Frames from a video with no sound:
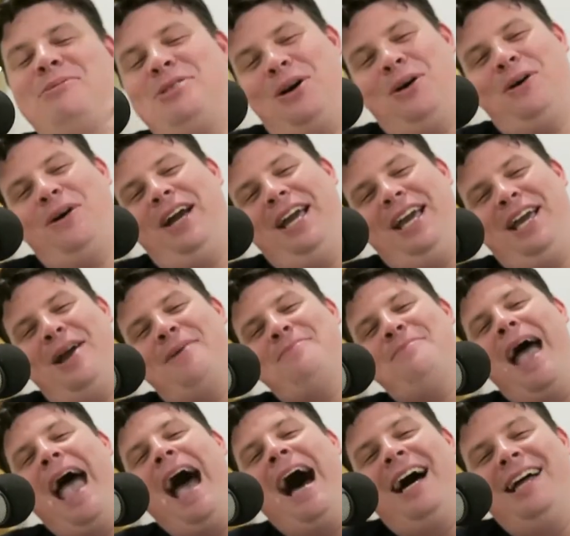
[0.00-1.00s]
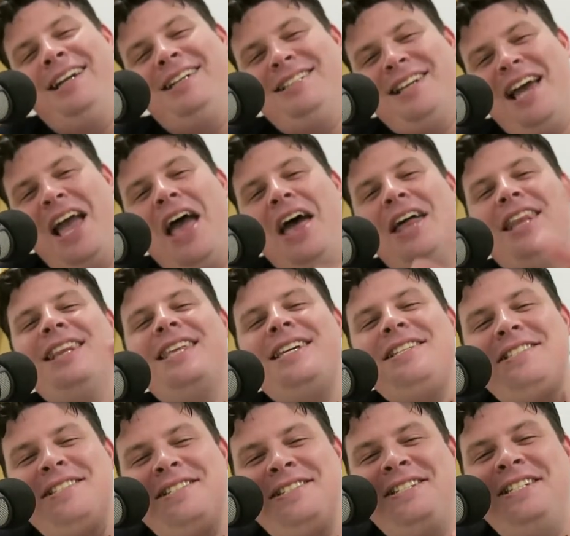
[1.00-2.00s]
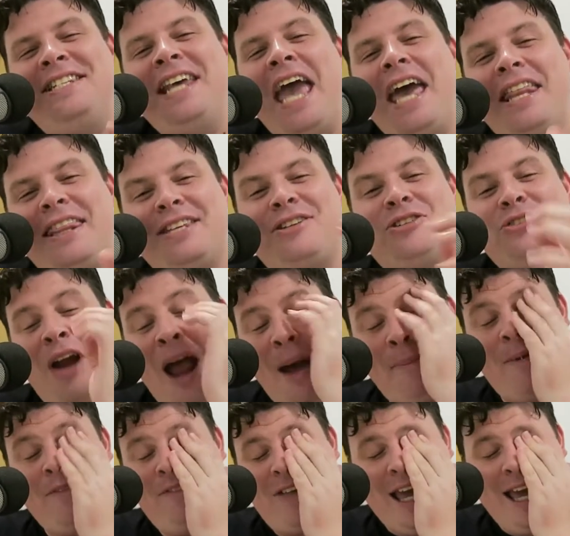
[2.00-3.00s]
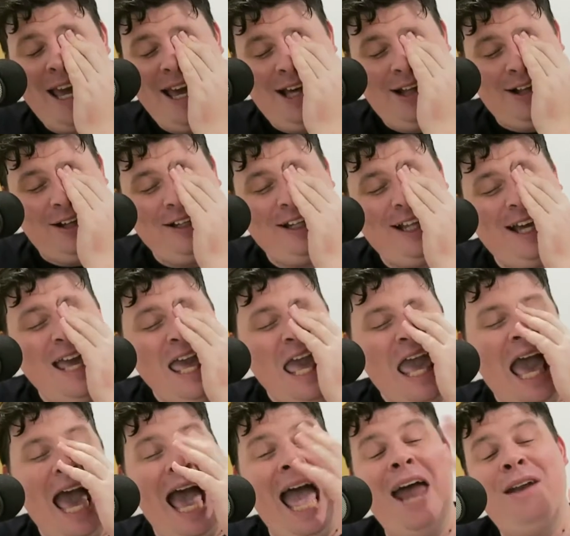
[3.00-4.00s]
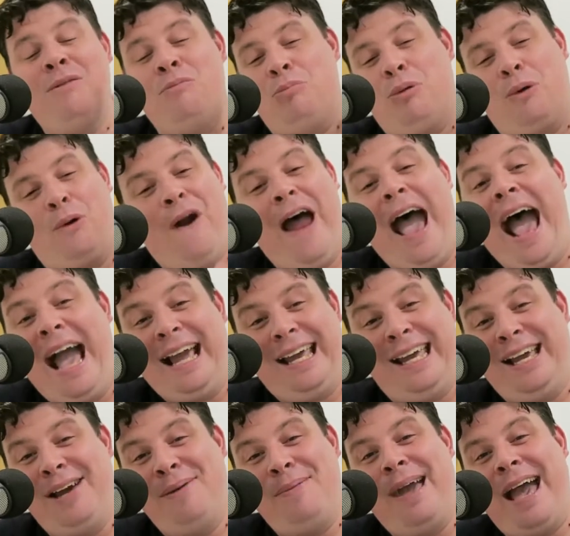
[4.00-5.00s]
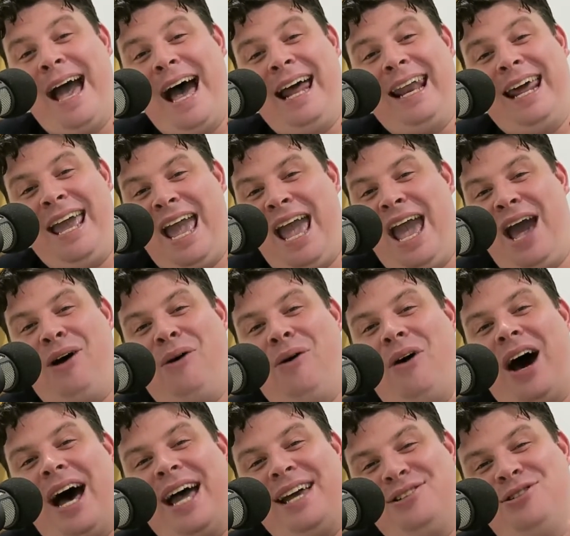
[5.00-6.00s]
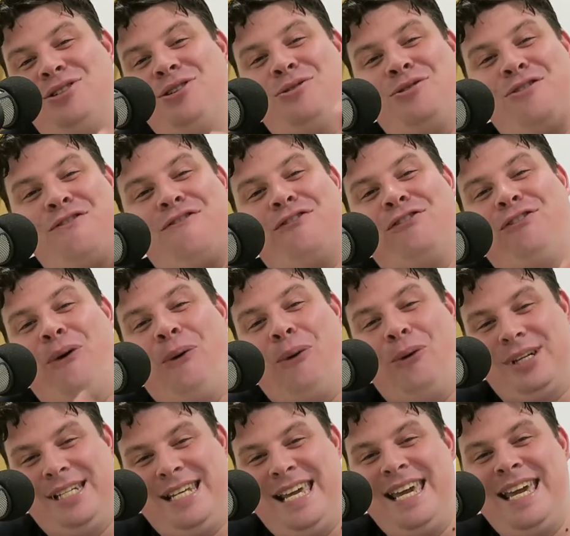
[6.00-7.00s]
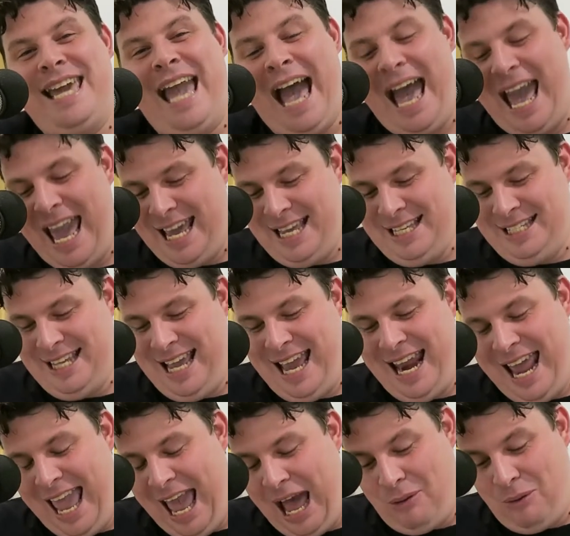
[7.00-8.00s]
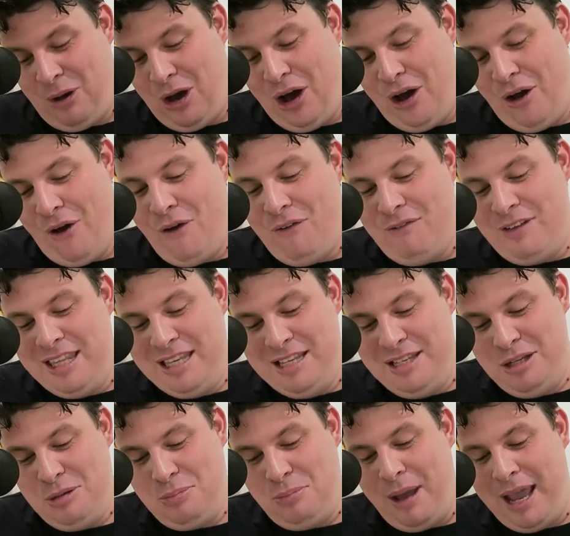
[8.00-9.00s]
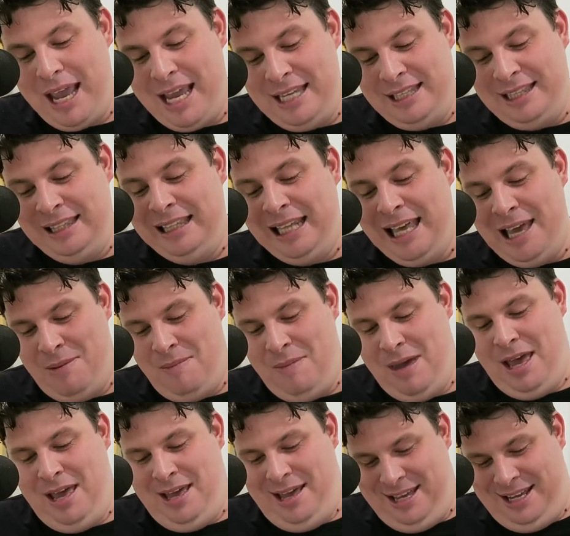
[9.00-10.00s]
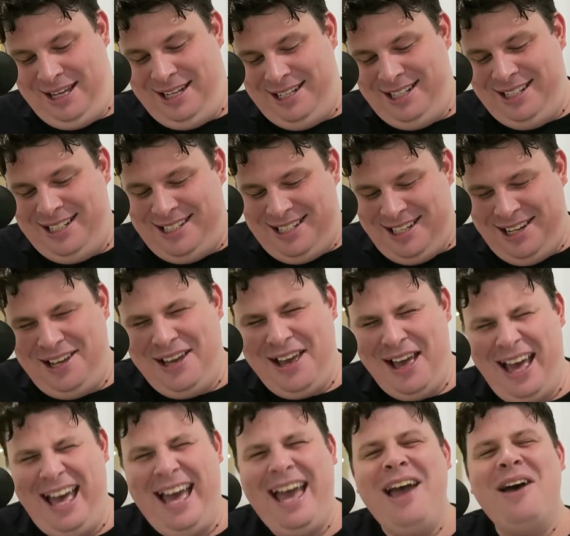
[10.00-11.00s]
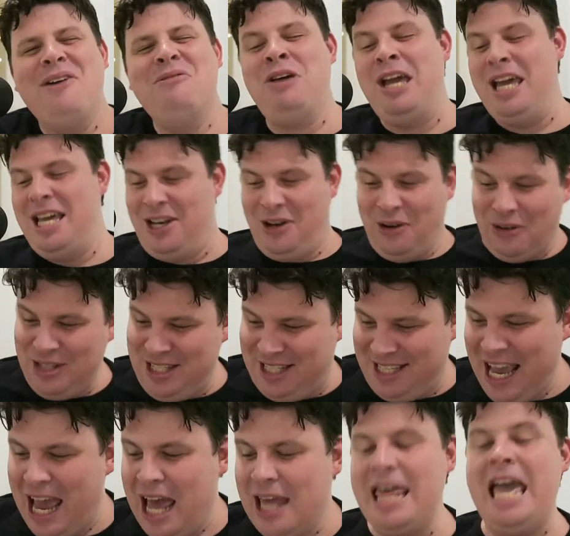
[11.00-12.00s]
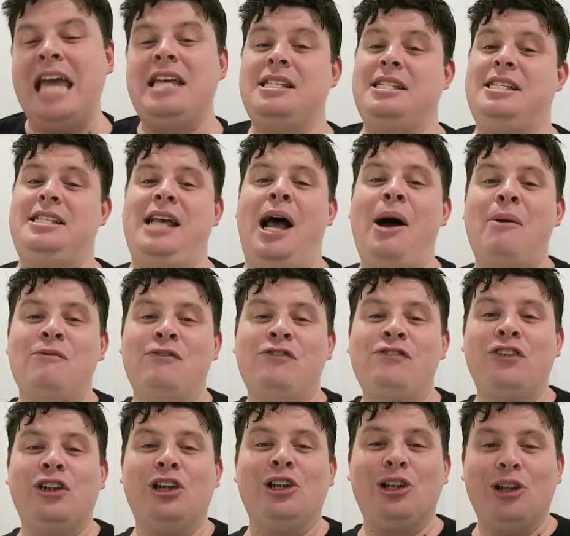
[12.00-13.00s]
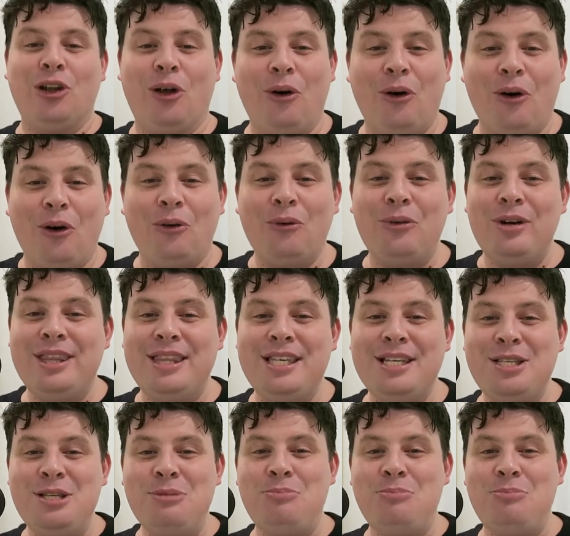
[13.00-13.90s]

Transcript: I'm talking about this death trap of a hill and bragging about how I do 40 Ks an hour over the speed limit because there's some flaw with the